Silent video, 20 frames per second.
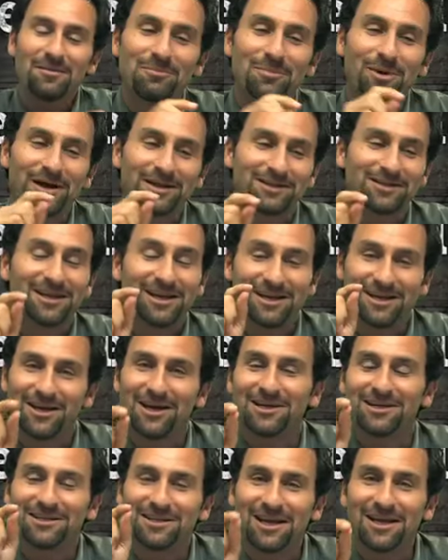But in
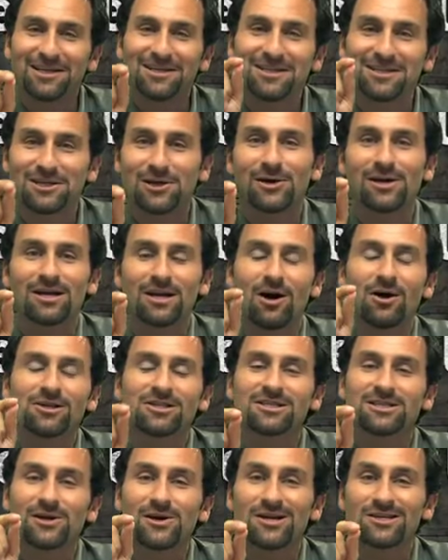all
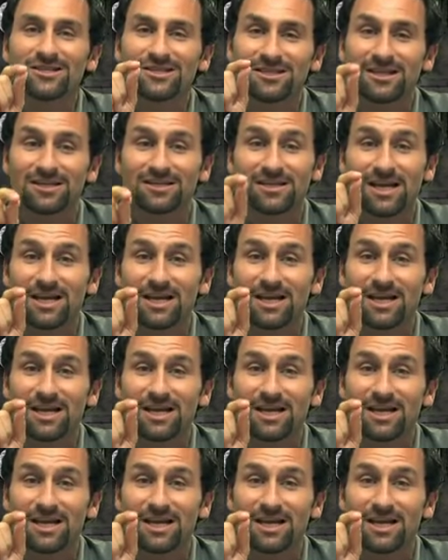seriousness,